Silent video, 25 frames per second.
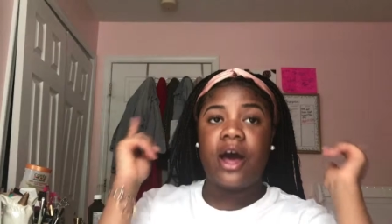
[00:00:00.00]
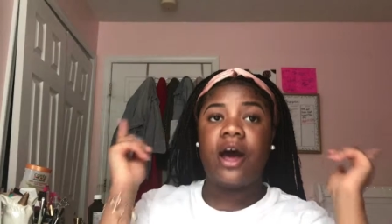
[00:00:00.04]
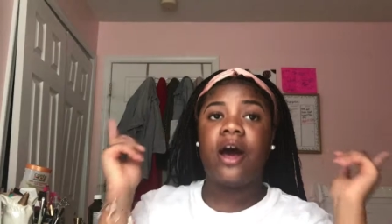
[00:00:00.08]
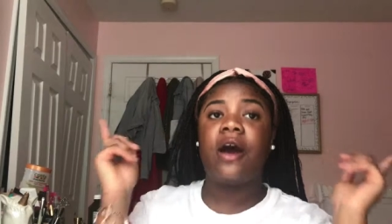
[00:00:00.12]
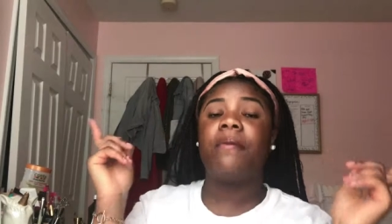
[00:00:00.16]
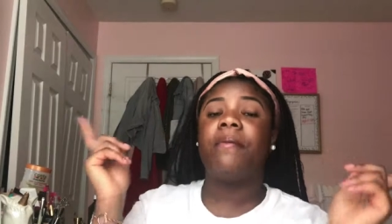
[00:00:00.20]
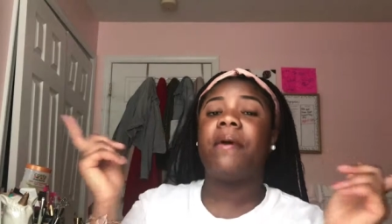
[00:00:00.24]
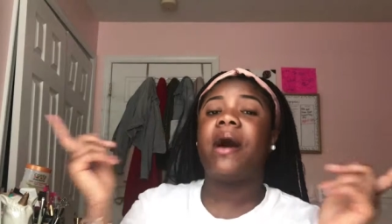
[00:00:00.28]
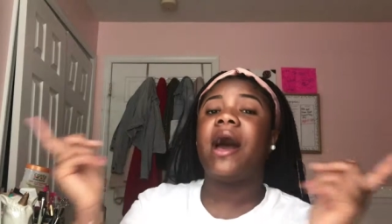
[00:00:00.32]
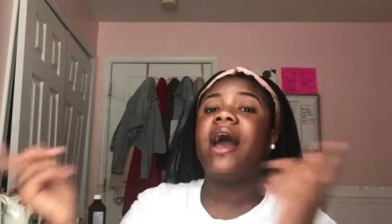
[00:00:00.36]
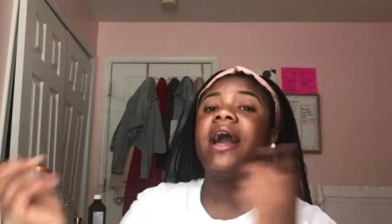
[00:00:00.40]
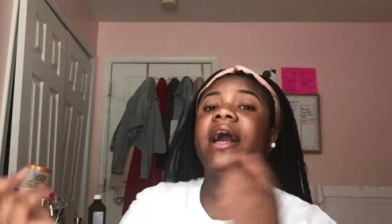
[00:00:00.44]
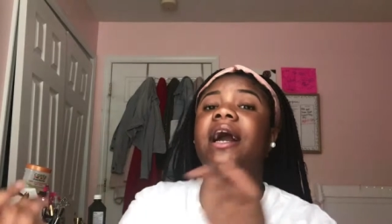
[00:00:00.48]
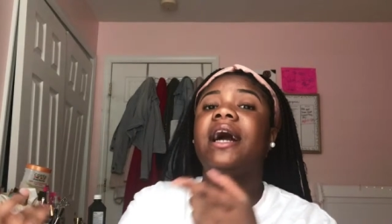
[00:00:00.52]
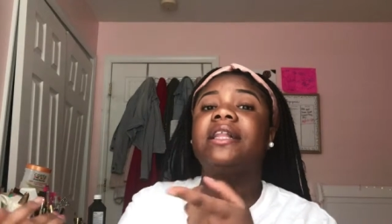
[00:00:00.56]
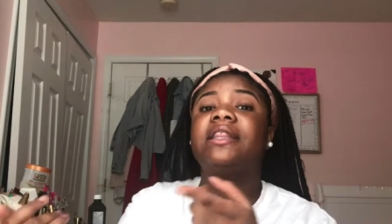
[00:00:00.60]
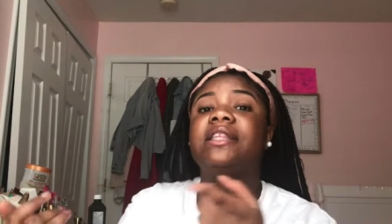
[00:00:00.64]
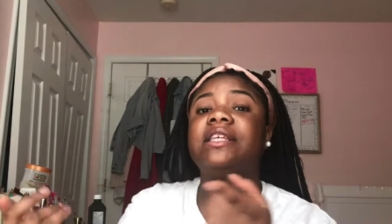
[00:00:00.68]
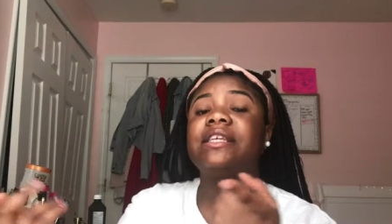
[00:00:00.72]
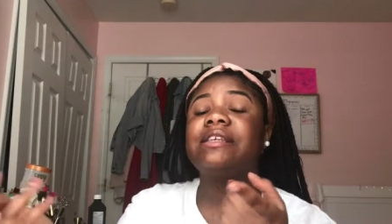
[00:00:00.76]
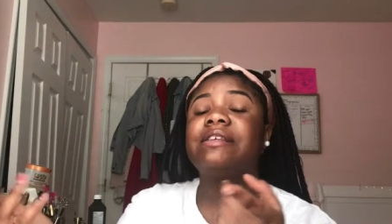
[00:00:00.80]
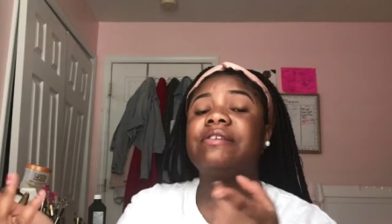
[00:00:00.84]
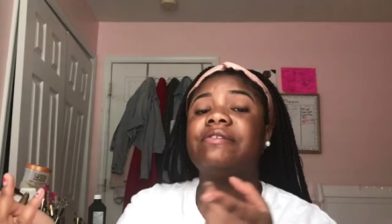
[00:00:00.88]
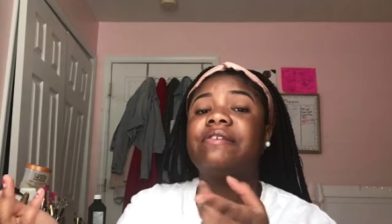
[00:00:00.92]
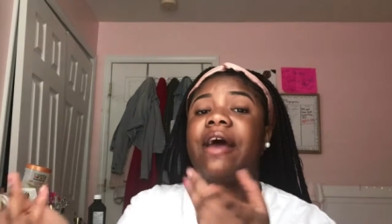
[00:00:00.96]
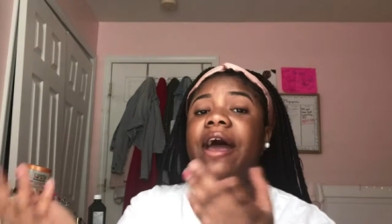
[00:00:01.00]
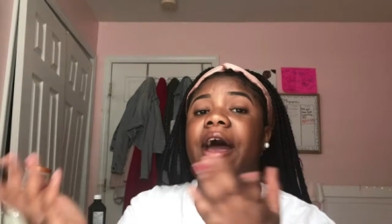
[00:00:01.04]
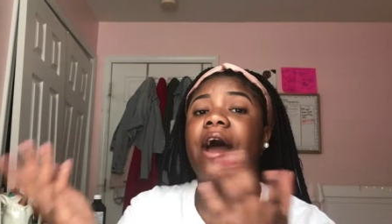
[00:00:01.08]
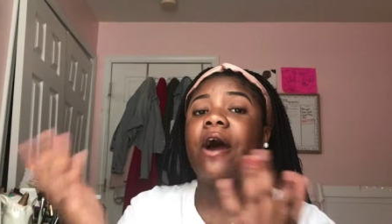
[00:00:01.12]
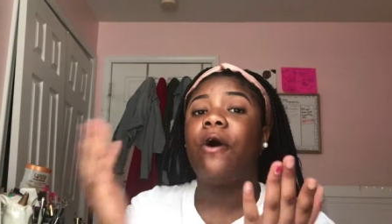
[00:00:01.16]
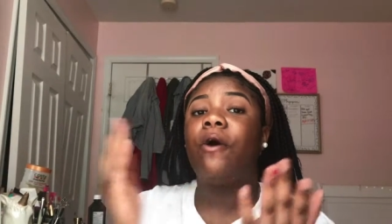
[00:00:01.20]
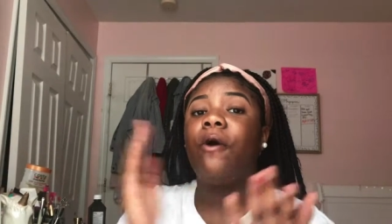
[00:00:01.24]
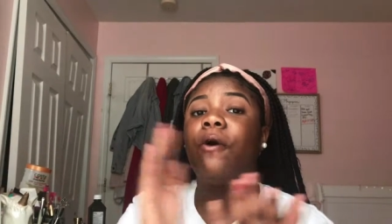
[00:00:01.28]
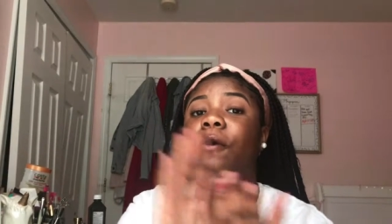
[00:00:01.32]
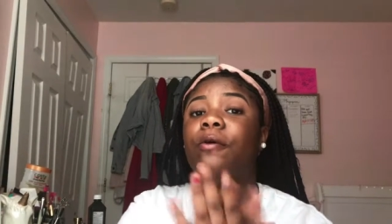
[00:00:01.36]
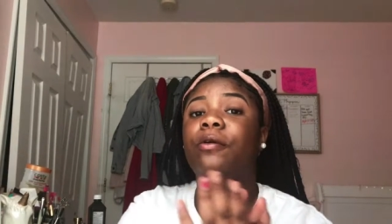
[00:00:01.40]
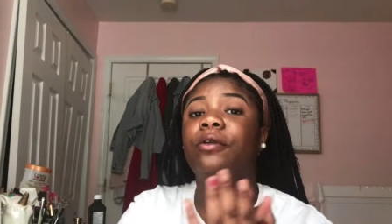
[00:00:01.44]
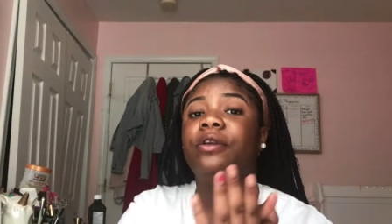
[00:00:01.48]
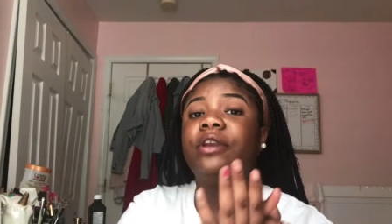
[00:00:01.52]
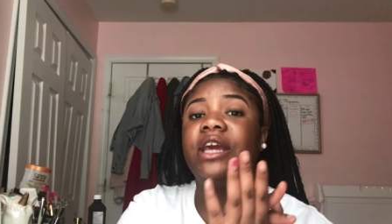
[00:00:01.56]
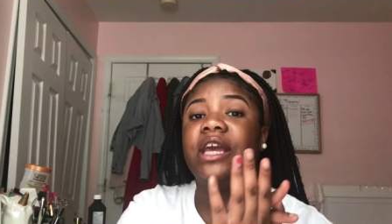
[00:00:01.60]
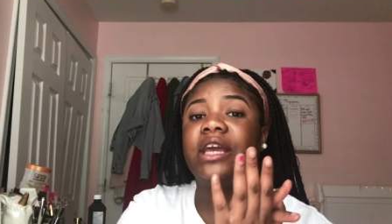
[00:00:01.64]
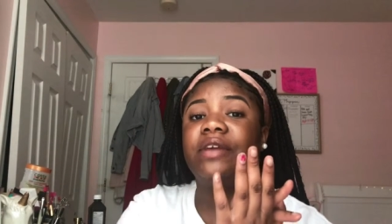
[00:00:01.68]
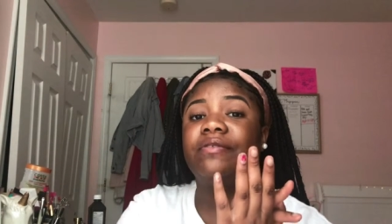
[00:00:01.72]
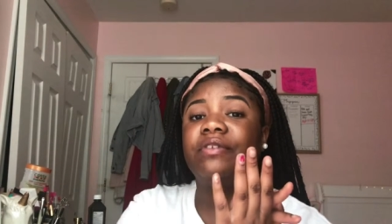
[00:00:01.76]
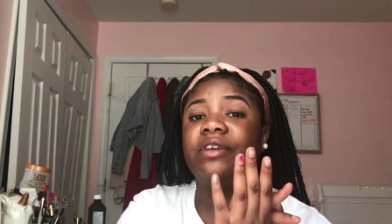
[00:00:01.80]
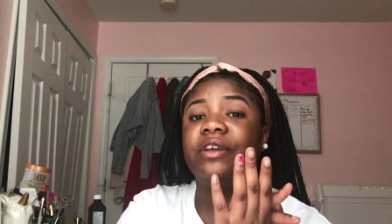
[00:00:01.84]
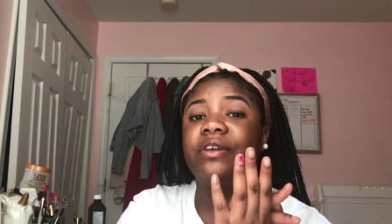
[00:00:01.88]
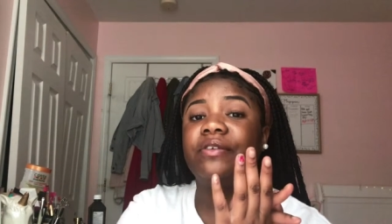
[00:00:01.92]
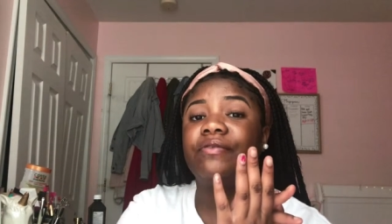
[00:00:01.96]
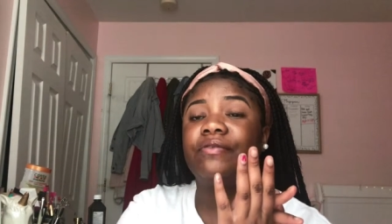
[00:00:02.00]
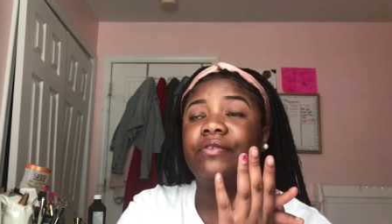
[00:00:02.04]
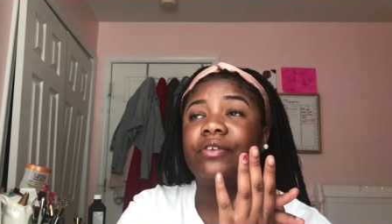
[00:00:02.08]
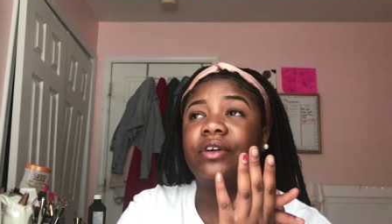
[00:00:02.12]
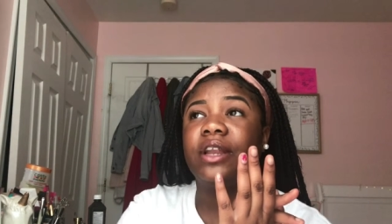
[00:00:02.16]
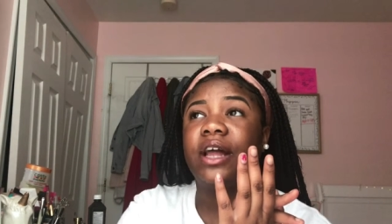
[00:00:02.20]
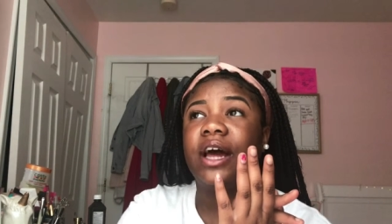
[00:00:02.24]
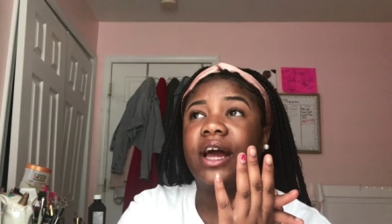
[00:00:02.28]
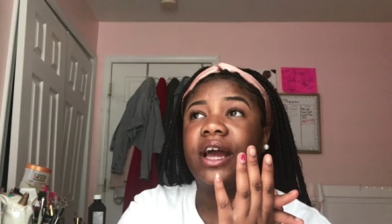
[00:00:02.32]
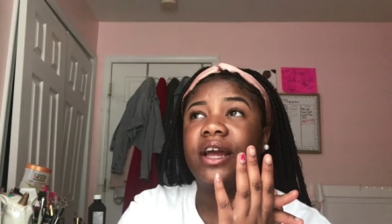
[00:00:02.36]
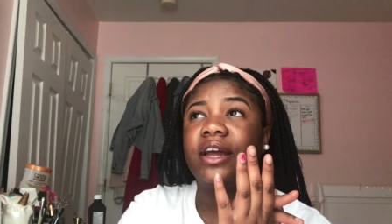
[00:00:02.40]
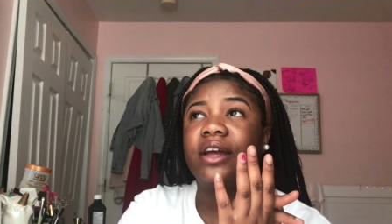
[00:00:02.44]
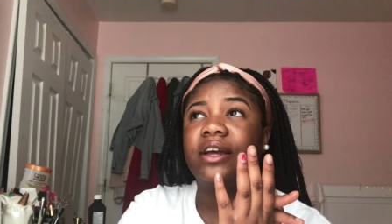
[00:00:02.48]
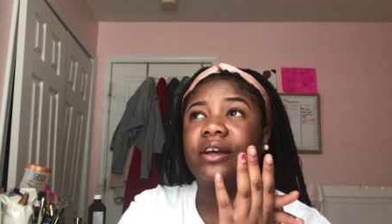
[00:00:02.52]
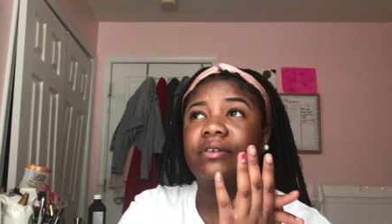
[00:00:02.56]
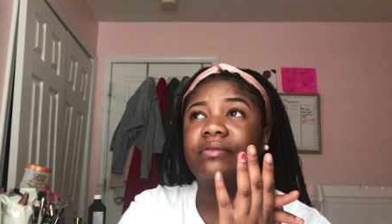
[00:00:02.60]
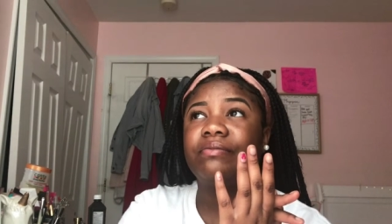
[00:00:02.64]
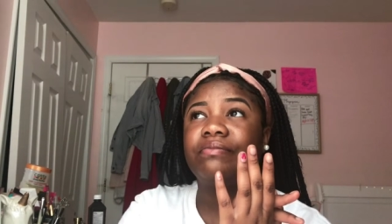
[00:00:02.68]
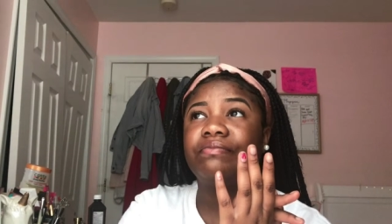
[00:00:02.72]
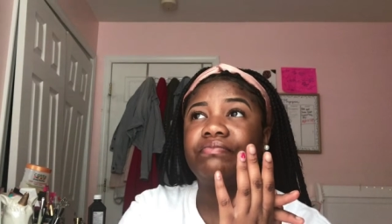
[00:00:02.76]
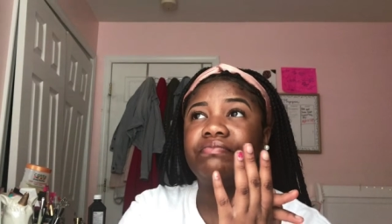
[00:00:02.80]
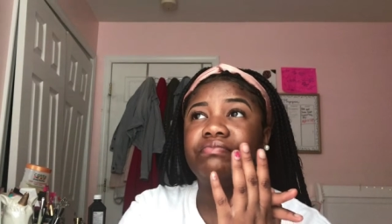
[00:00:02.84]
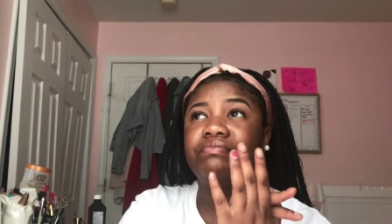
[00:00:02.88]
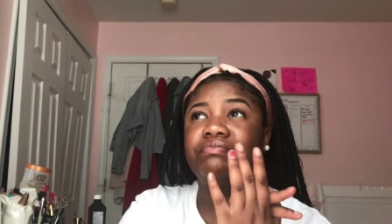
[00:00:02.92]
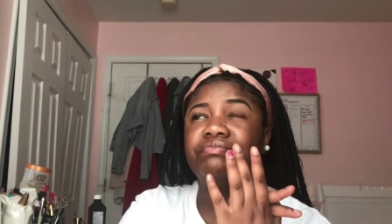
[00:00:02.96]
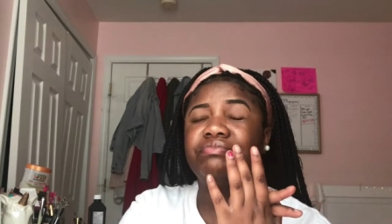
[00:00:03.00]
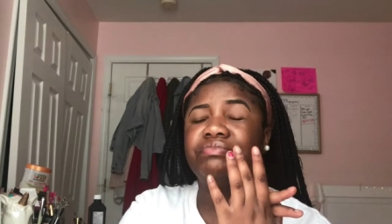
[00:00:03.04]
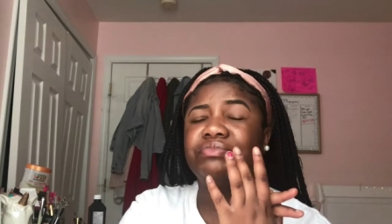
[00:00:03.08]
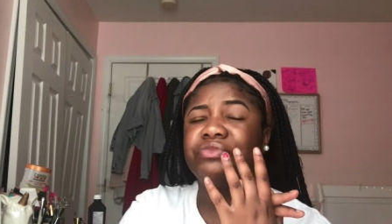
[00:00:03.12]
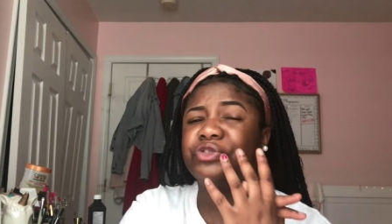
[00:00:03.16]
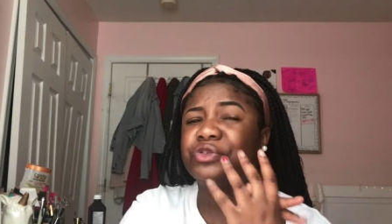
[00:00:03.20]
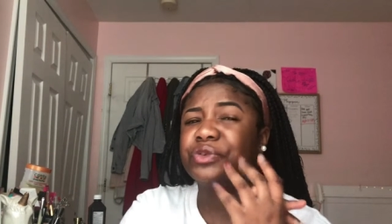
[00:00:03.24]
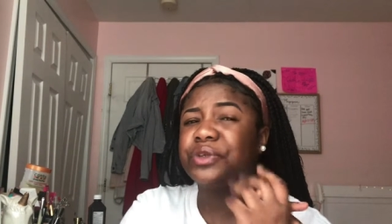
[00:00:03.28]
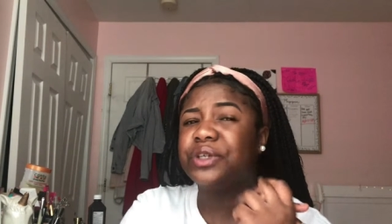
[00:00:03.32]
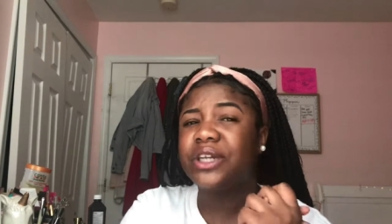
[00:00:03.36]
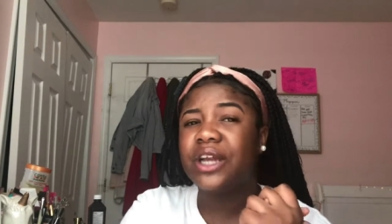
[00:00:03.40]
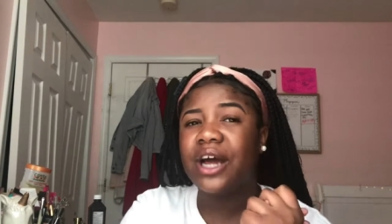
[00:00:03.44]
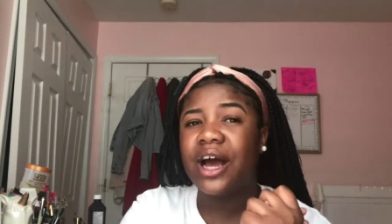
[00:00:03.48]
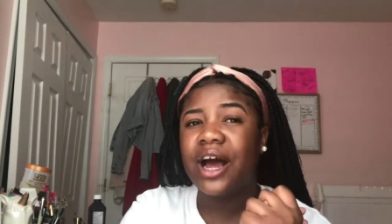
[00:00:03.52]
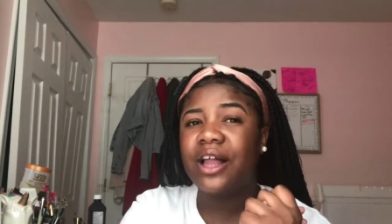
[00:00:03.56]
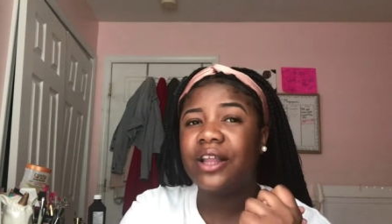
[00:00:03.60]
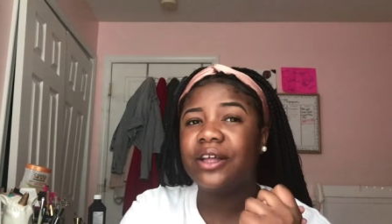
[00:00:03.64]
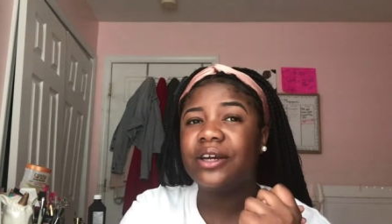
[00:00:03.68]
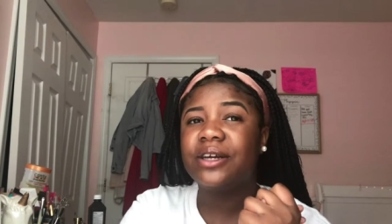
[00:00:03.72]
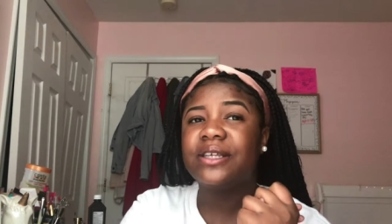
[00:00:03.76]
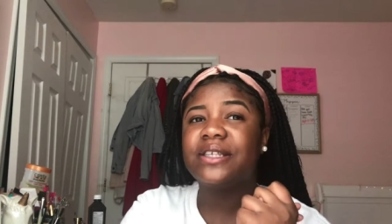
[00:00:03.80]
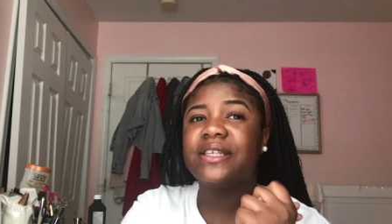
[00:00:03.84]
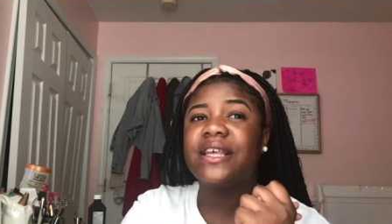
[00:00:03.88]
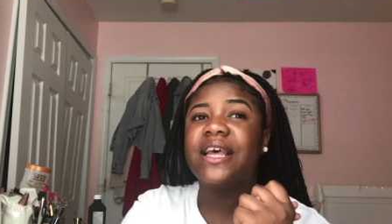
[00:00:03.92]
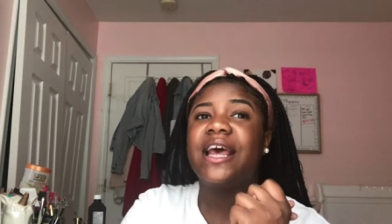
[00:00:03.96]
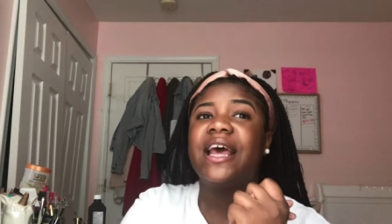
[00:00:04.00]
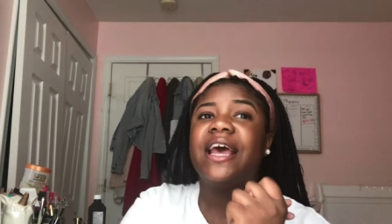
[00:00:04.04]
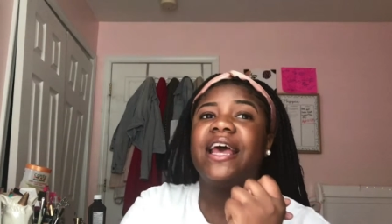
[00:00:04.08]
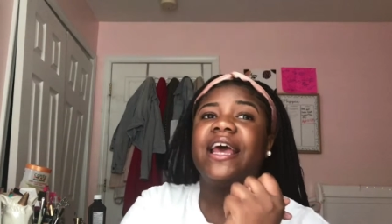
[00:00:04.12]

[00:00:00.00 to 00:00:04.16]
I got this at Old Navy for like $3,